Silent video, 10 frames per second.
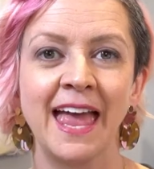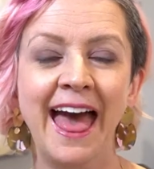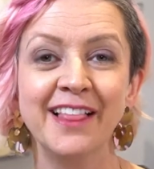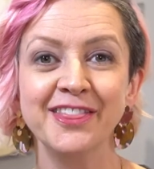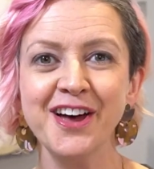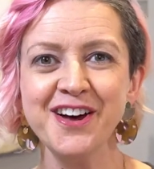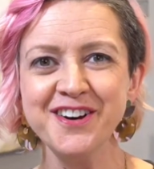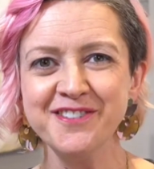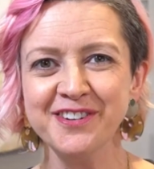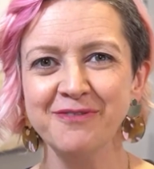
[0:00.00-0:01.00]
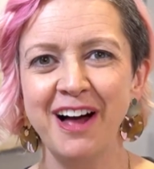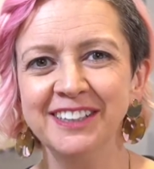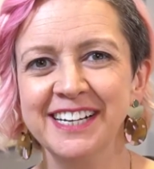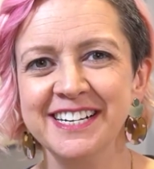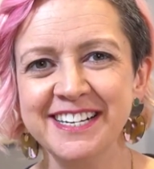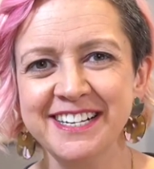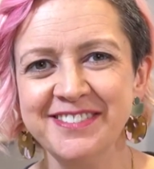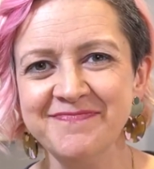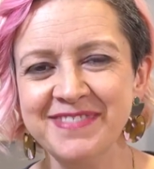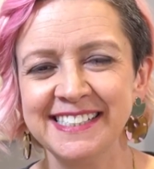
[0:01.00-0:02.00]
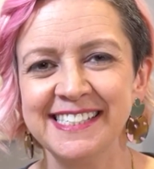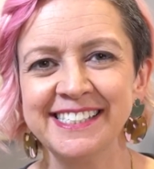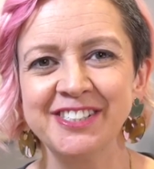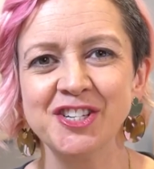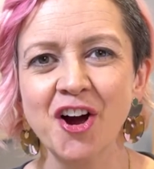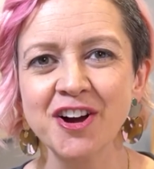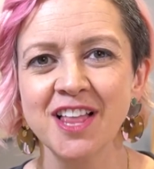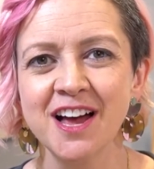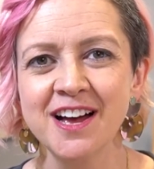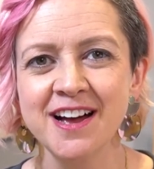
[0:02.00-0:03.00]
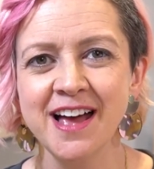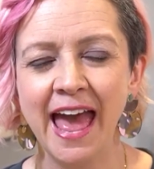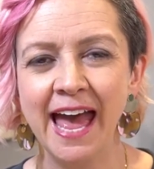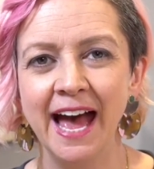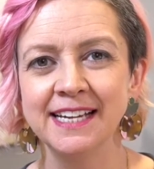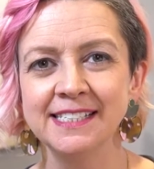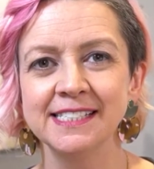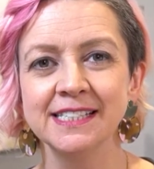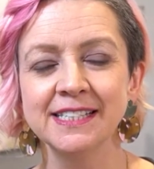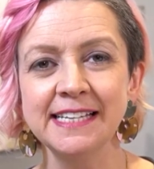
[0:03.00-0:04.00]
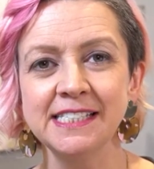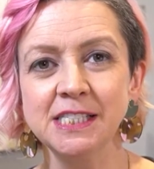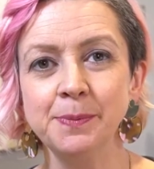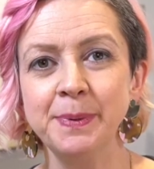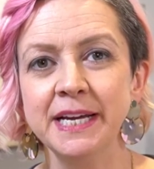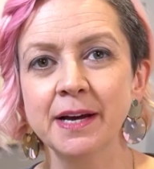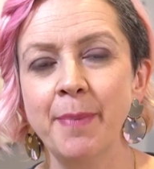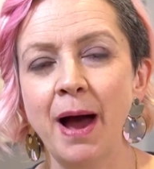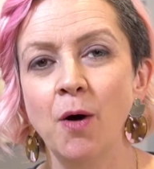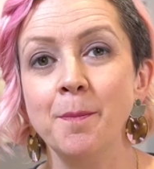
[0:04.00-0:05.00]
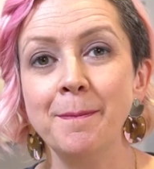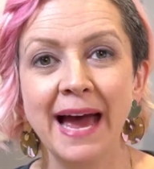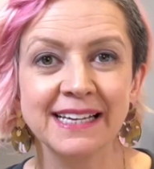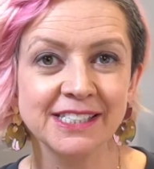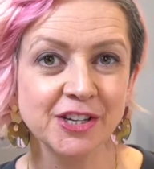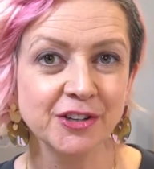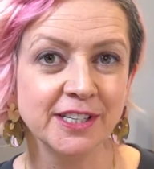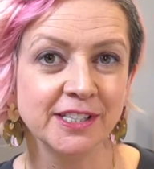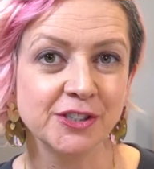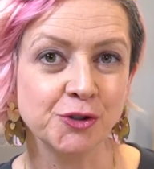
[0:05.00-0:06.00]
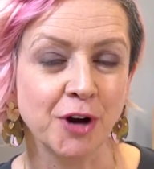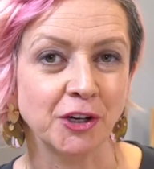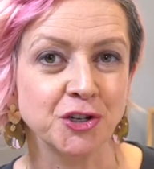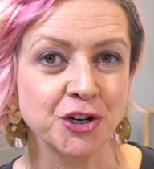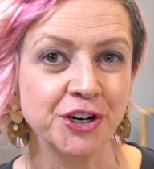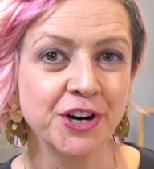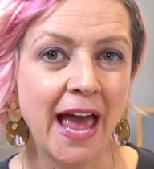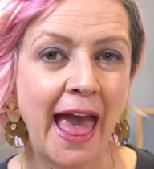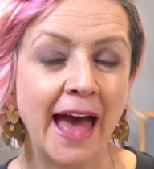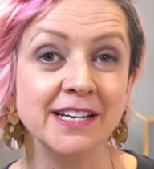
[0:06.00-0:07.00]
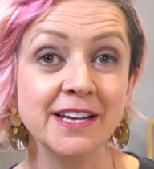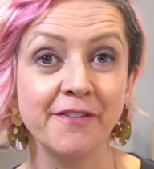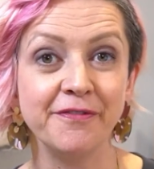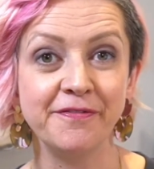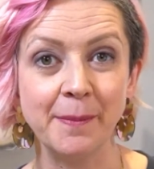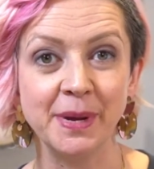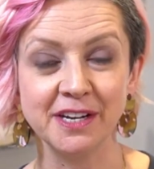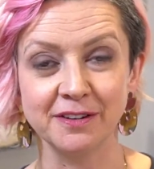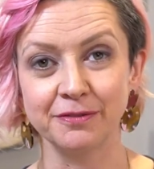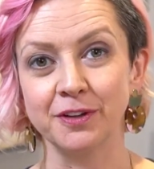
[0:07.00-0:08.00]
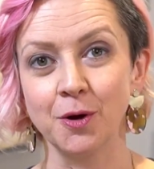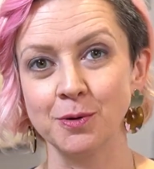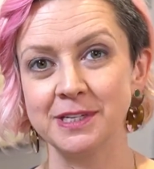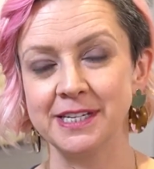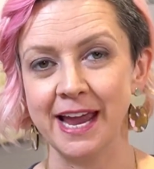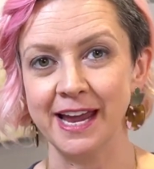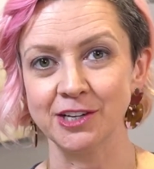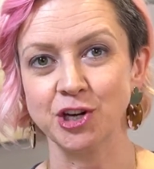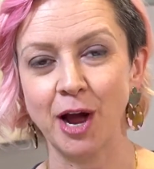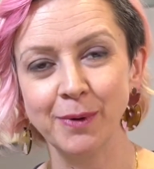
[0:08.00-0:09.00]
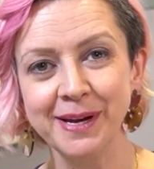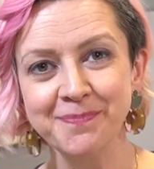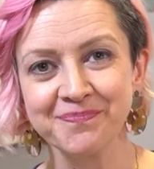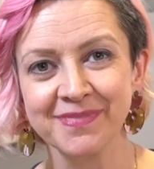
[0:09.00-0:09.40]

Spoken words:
Hello and welcome. This is Darla, and let's speak about masculine structure and feminine flow today, shall we?